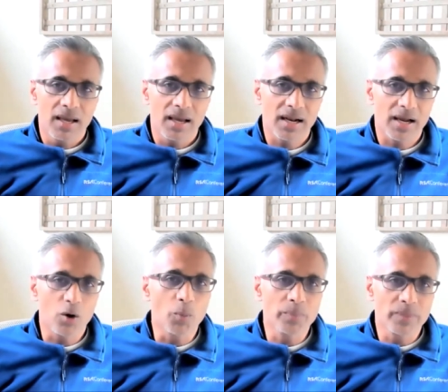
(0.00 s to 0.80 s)
And I
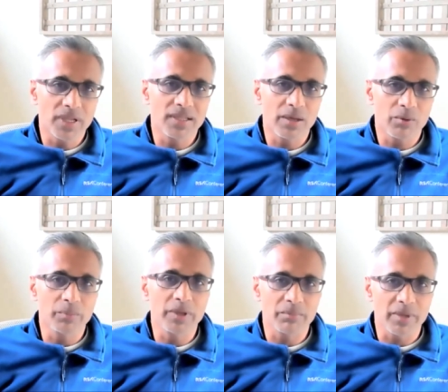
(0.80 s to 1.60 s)
hope that they will
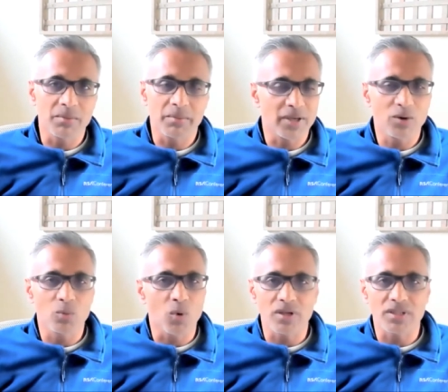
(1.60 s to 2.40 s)
be a minimum. I don't
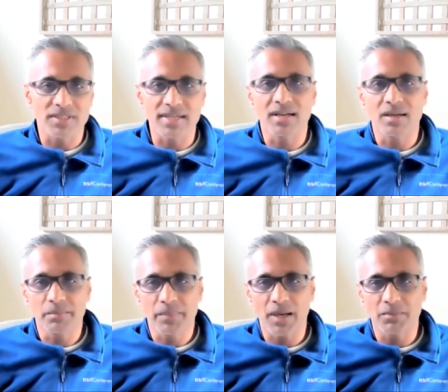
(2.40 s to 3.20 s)
want to
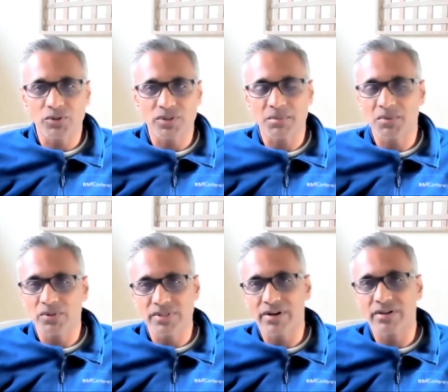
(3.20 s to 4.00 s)
sin, but I'm sure some of
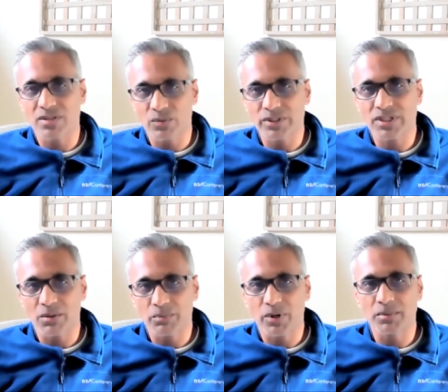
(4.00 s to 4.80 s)
those areas in which I'll
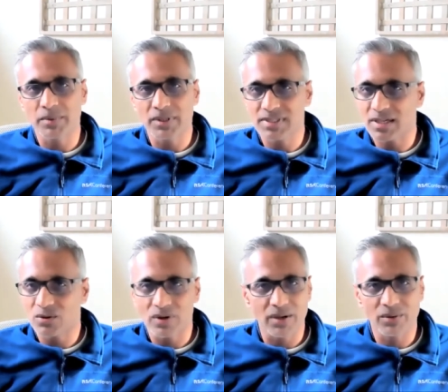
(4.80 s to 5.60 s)
probably say,
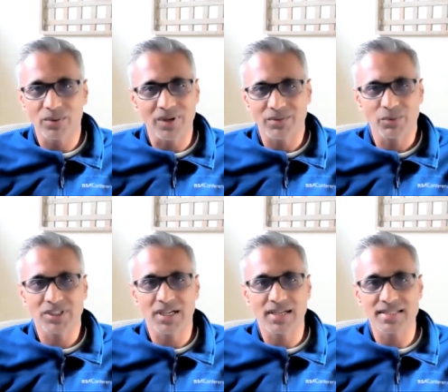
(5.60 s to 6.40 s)
Lord, I wish
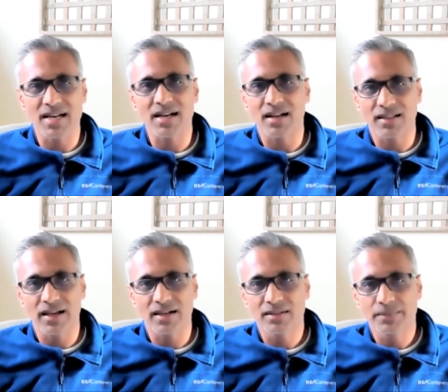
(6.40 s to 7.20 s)
I hadn't said it like
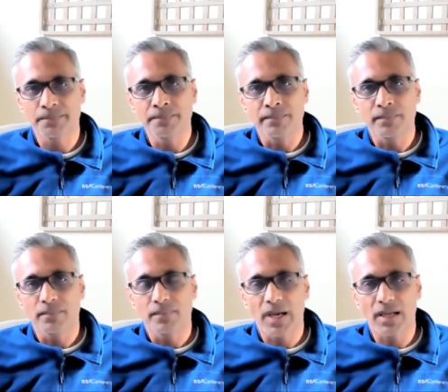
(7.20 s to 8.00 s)
that.
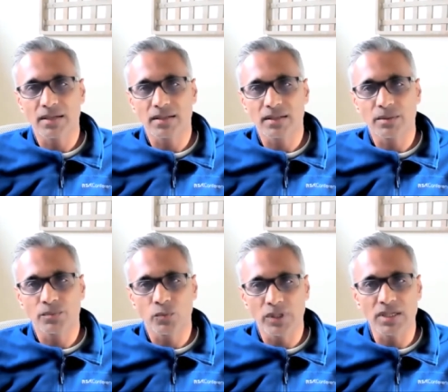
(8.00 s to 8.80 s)
And
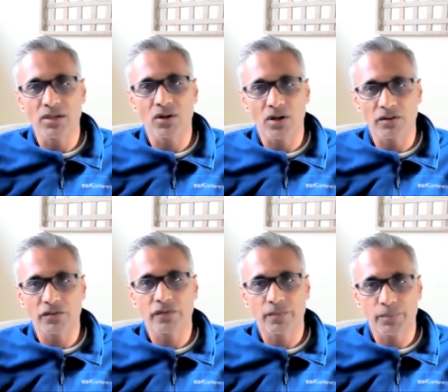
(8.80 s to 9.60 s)
we need a lot of
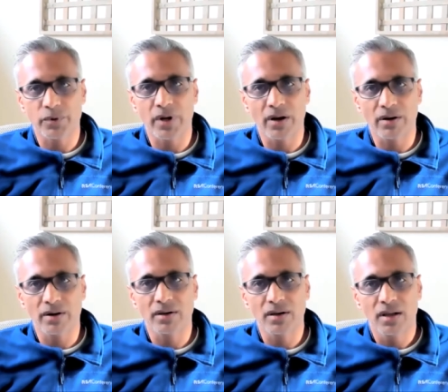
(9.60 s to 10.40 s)
prayer
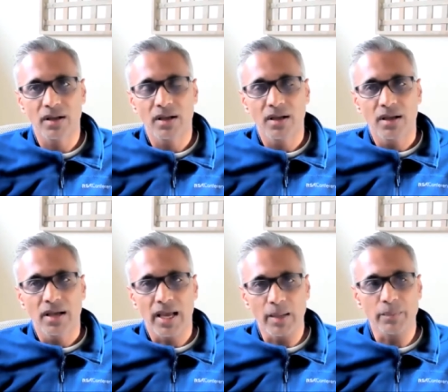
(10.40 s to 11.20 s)
and
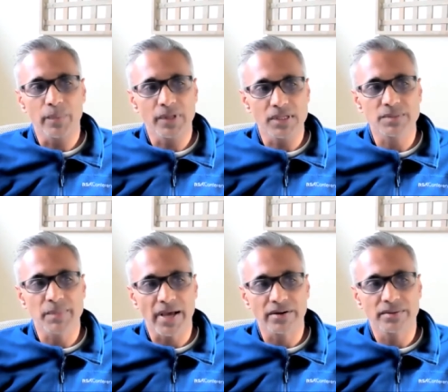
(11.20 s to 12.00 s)
help in this
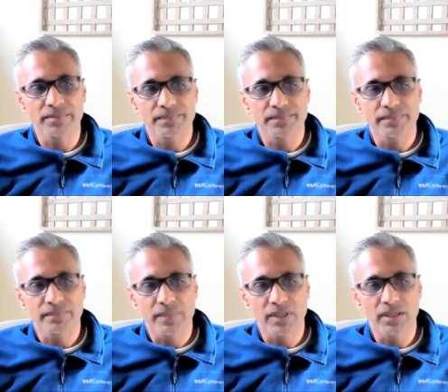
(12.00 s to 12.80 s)
matter.
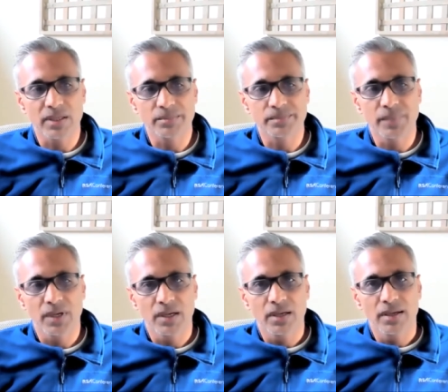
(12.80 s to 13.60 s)

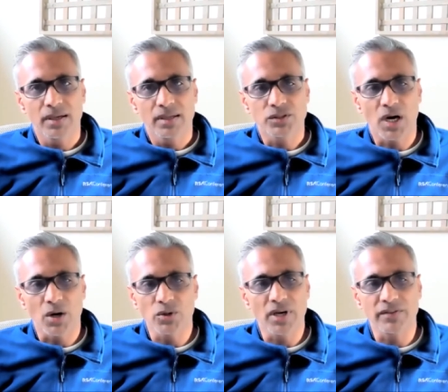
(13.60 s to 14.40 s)
So how
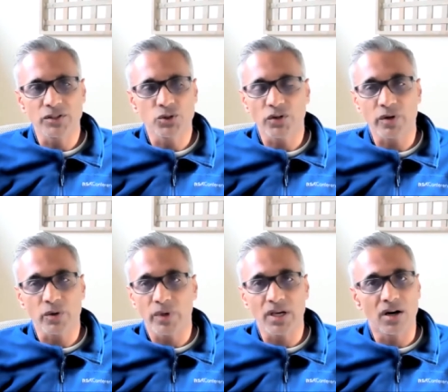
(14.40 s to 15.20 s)
do you have a joyful and
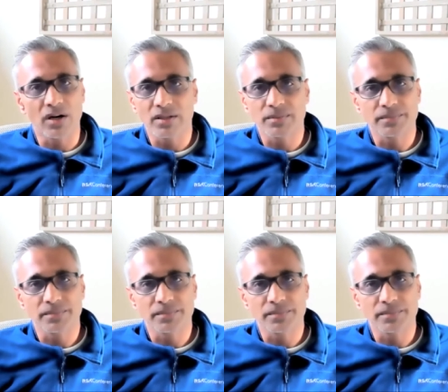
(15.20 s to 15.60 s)
willing heart?